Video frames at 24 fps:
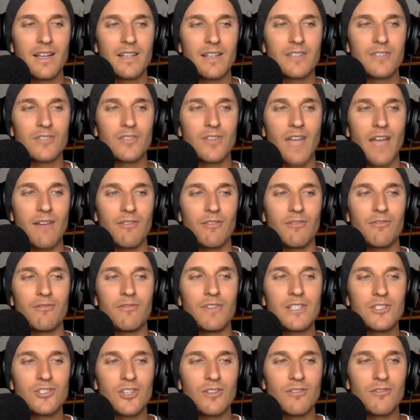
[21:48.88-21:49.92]
do you have a
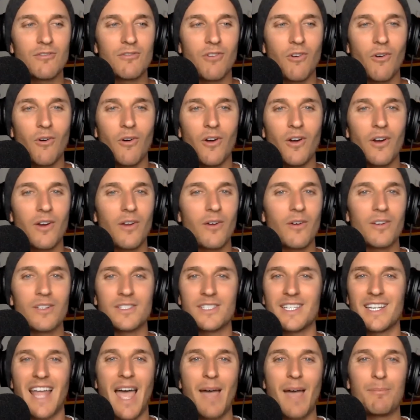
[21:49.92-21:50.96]
vision for it, or
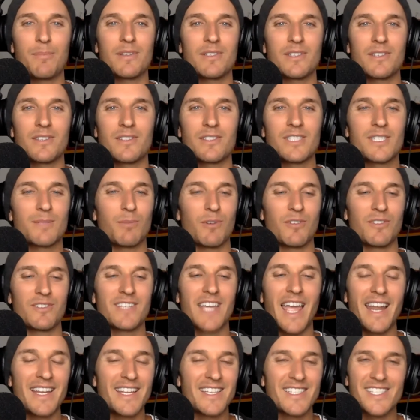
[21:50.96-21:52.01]
does it happen
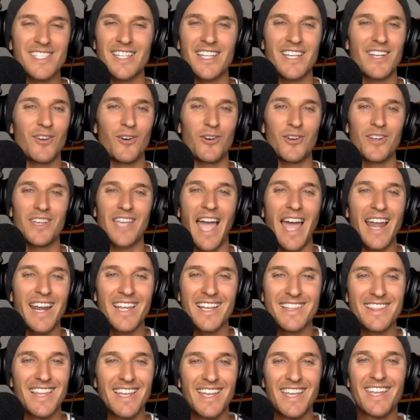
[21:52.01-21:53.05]
spontaneously and
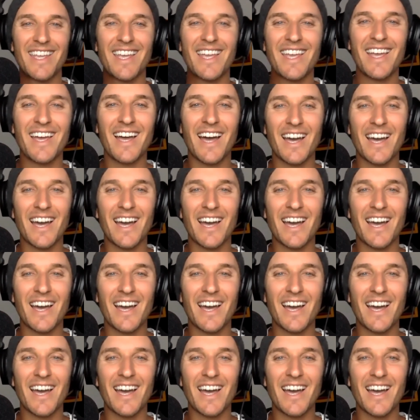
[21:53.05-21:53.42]
organically?